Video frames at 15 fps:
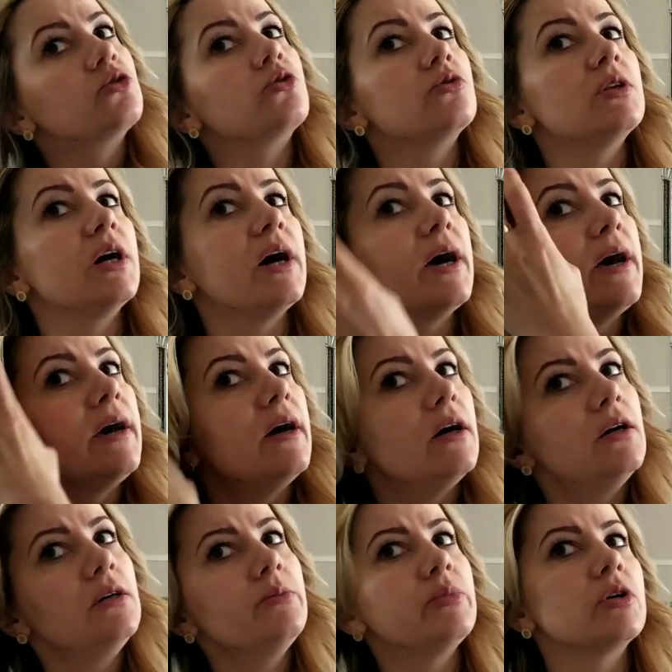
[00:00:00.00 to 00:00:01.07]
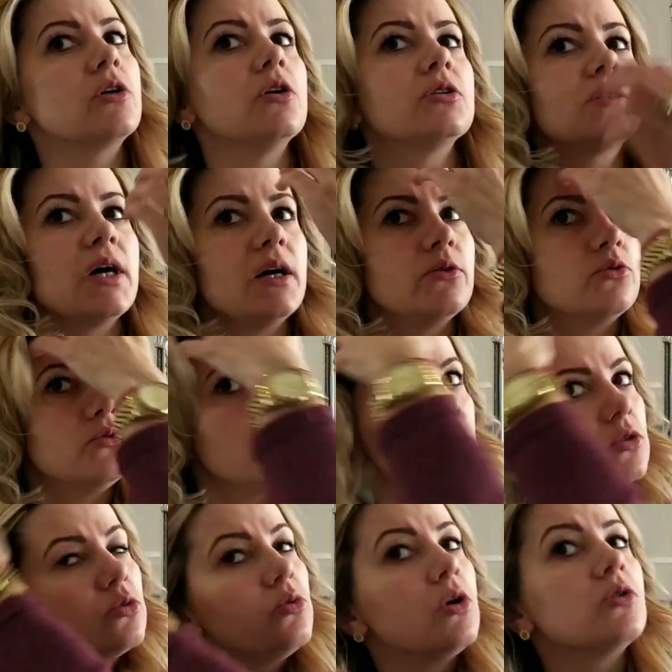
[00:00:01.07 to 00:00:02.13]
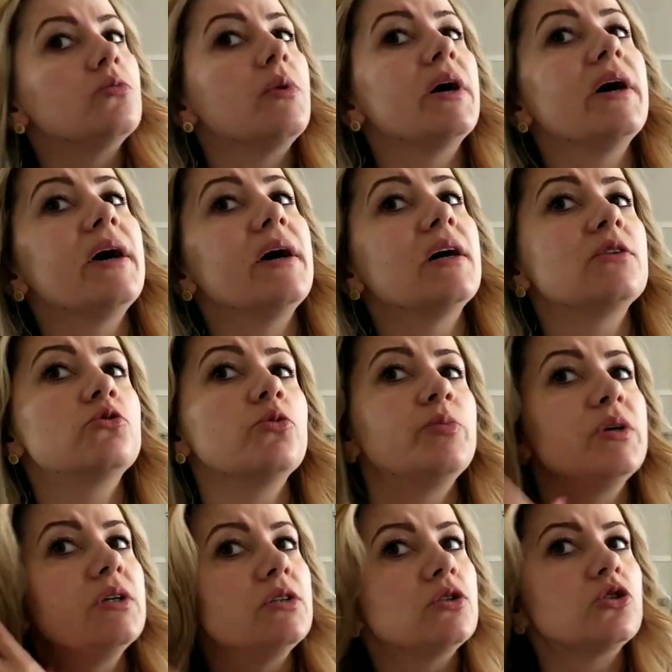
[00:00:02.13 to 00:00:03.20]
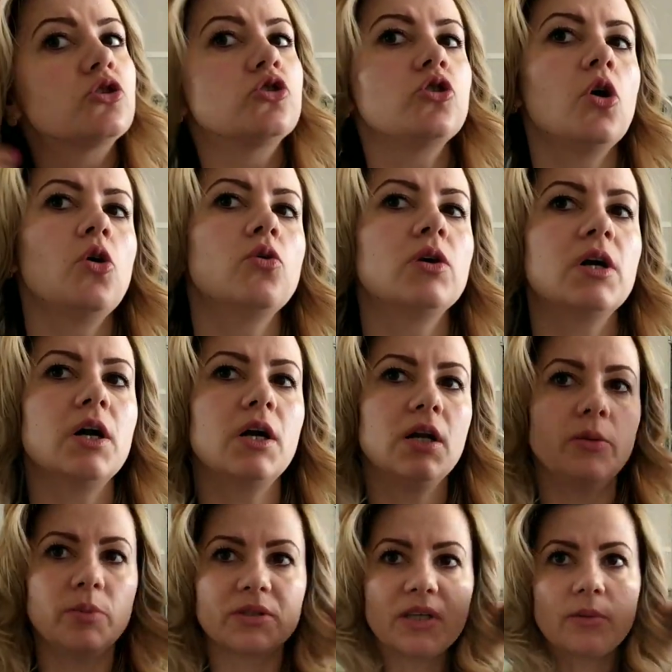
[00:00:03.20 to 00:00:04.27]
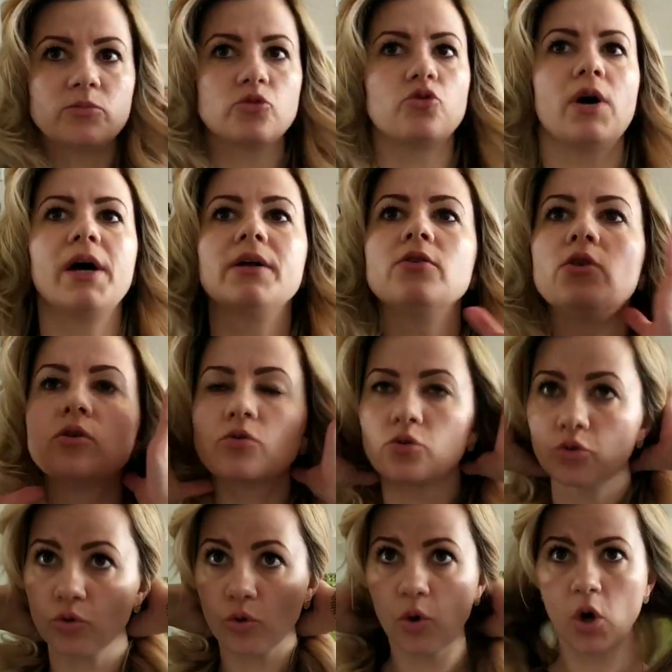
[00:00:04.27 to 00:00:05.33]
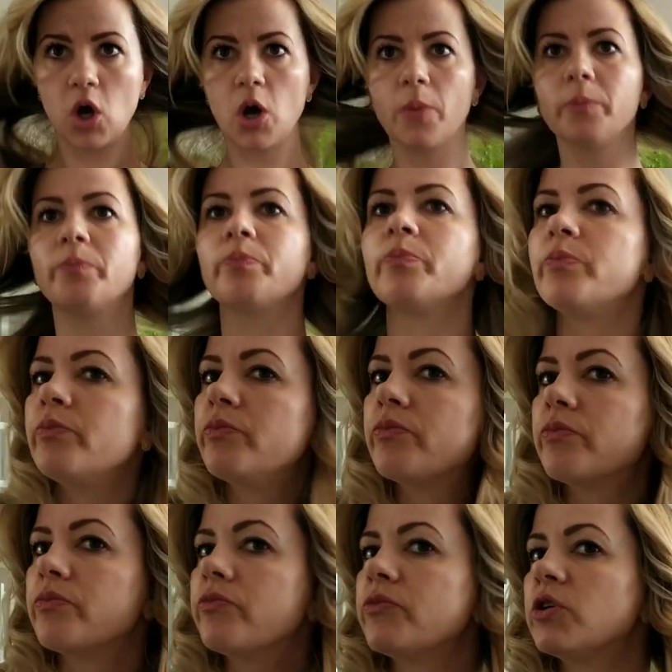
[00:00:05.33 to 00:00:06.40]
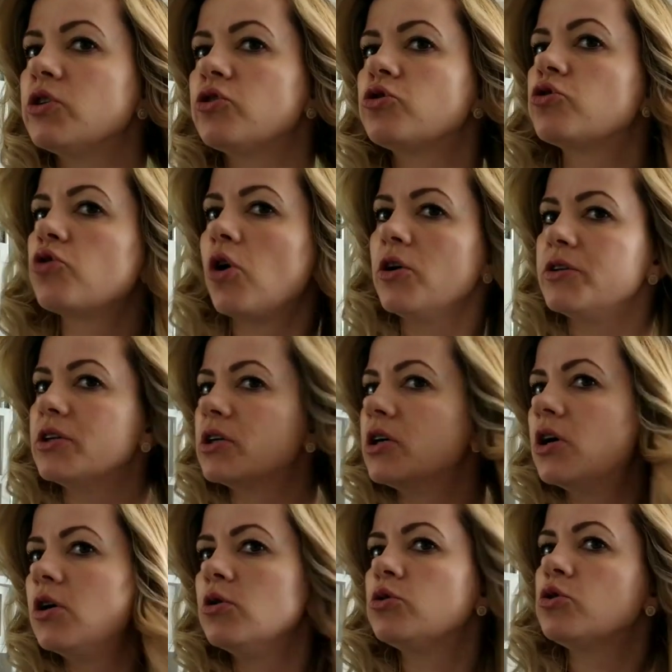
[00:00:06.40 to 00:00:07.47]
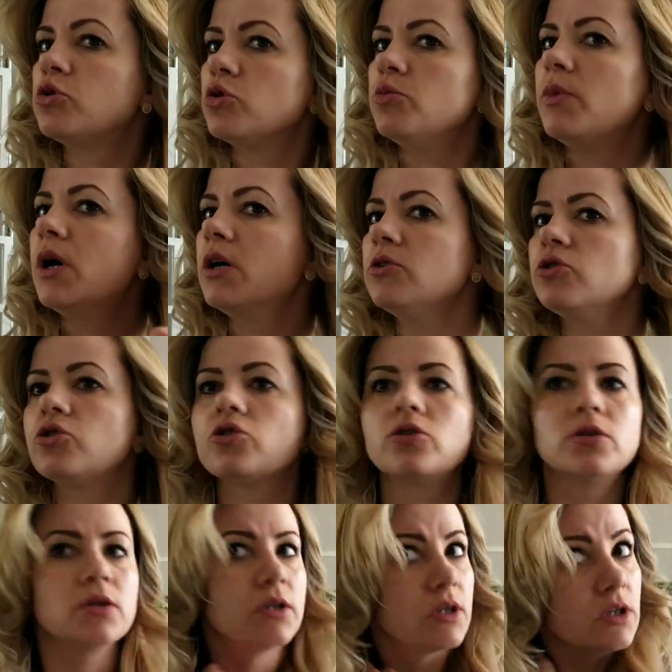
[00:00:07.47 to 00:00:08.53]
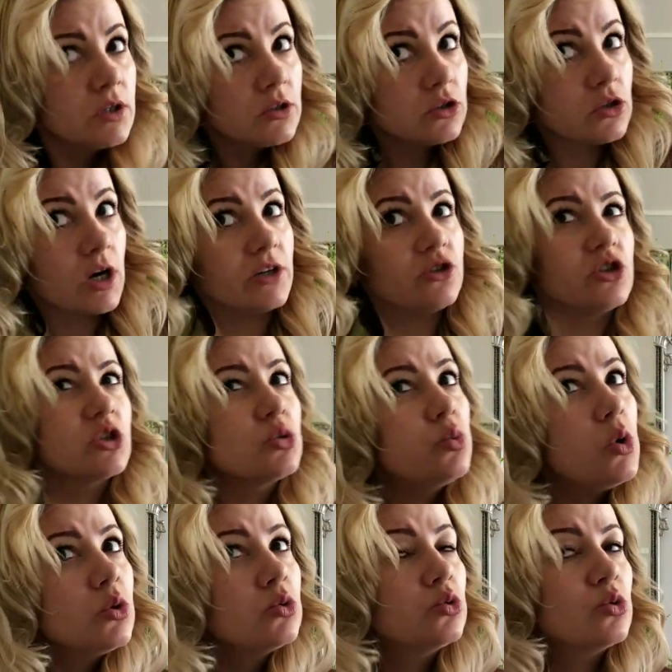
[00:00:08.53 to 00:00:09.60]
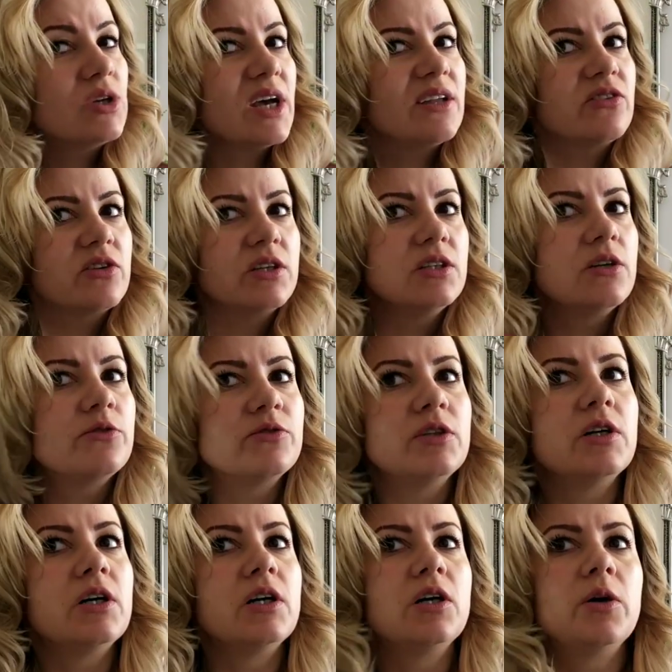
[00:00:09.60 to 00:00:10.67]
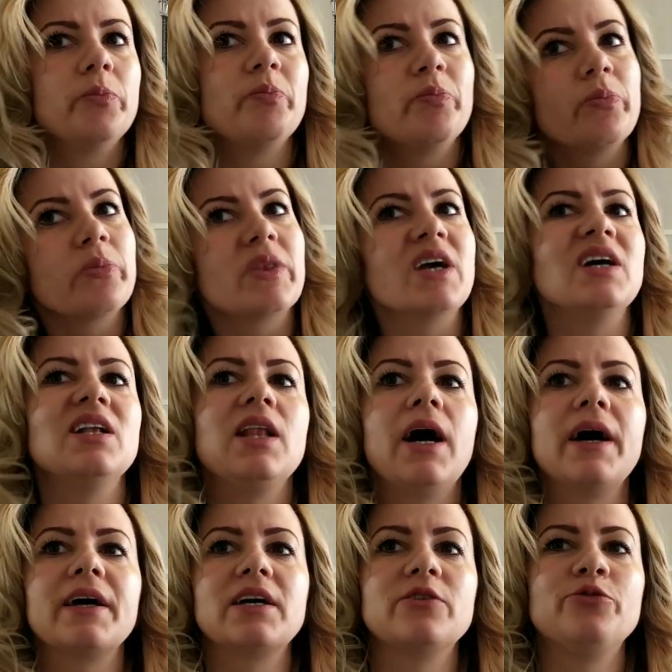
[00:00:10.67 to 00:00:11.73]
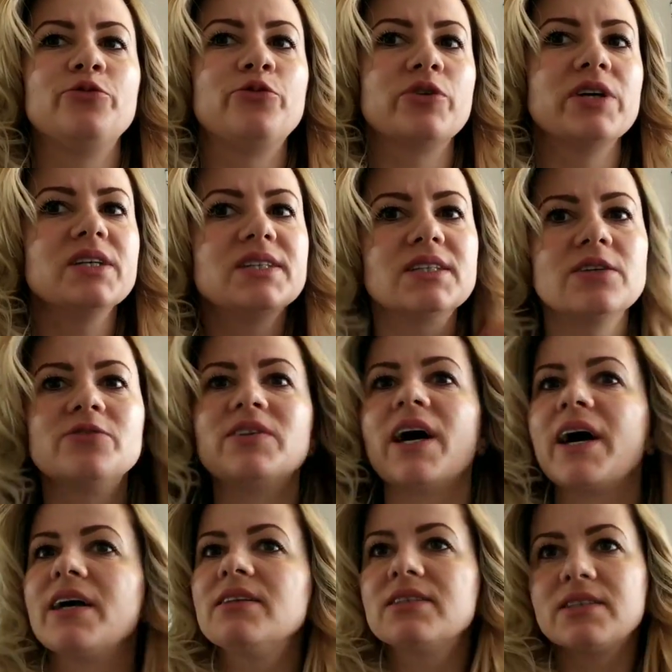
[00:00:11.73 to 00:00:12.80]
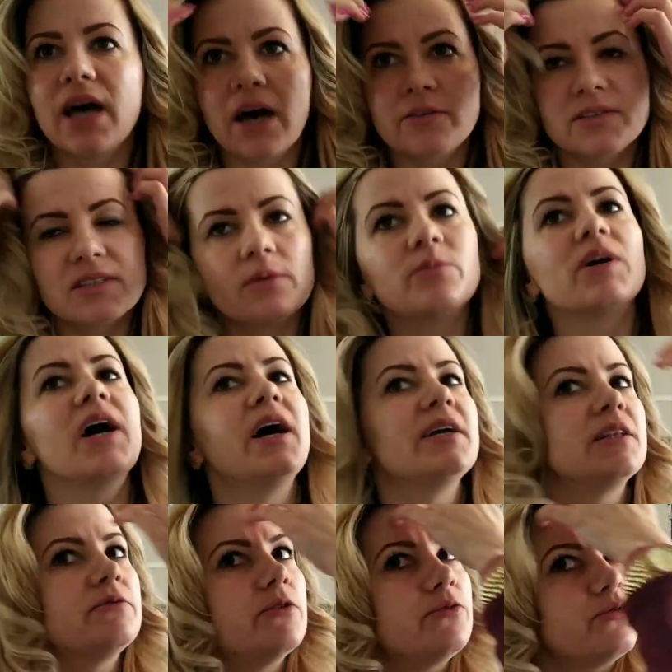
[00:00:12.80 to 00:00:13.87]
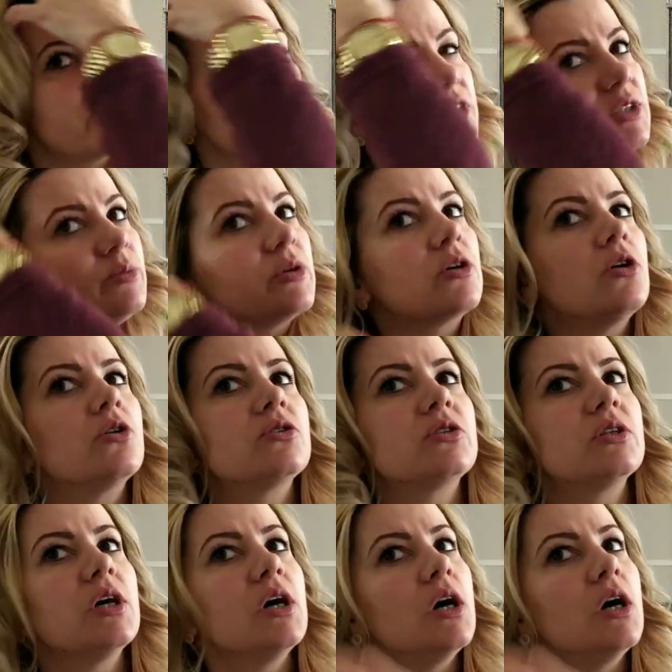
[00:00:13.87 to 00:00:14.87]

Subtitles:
through the hair because I do not want my hair to be so curly, but I'm trying not to destroy the curls too much. So I just want to get rid of the like frizz, if the ends have some kind of a frizz, because